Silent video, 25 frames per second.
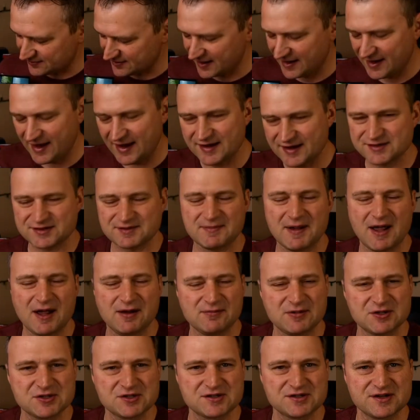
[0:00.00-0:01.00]
they asked him,
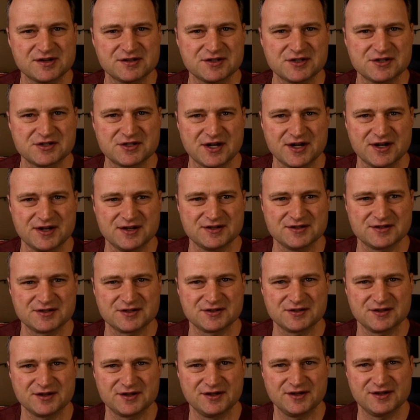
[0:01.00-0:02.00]
how much did you change?